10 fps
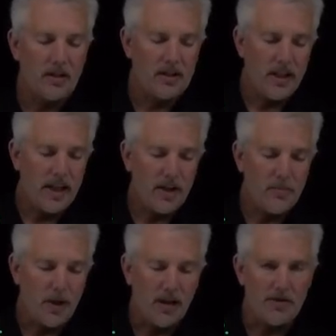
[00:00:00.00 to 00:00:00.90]
CH
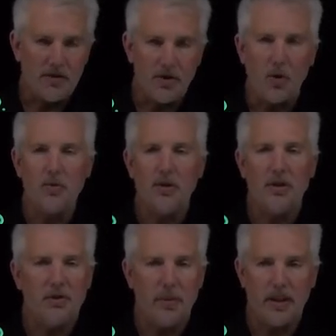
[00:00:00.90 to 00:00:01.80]
bonds don't
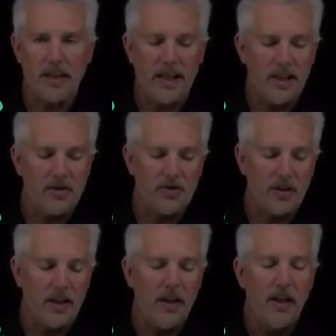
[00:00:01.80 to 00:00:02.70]

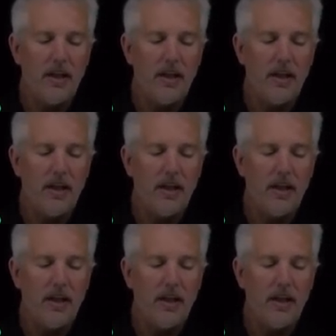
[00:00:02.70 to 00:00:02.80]
spontaneously